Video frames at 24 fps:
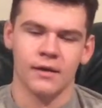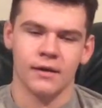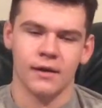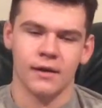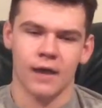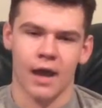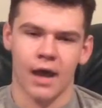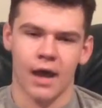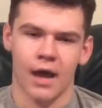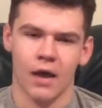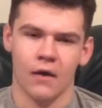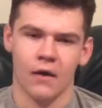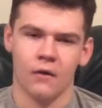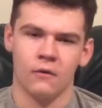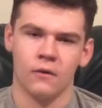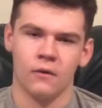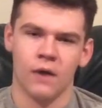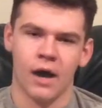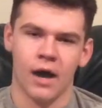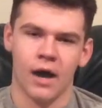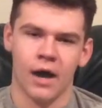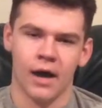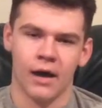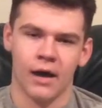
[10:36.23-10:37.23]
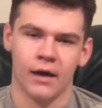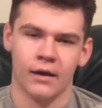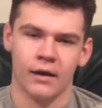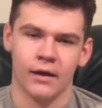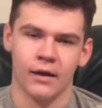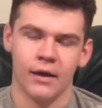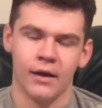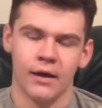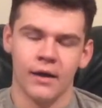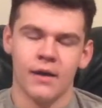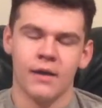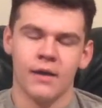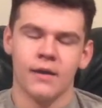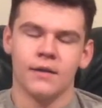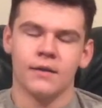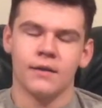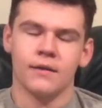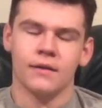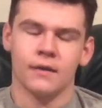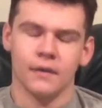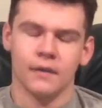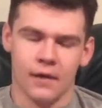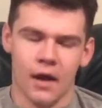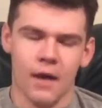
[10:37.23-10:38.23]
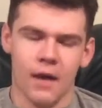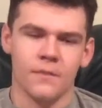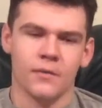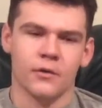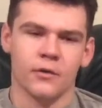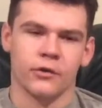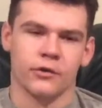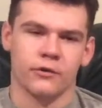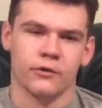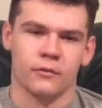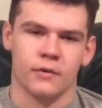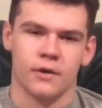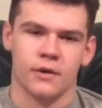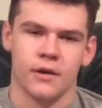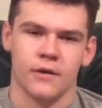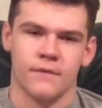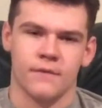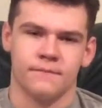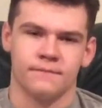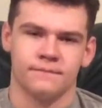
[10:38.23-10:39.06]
Now on to number 3.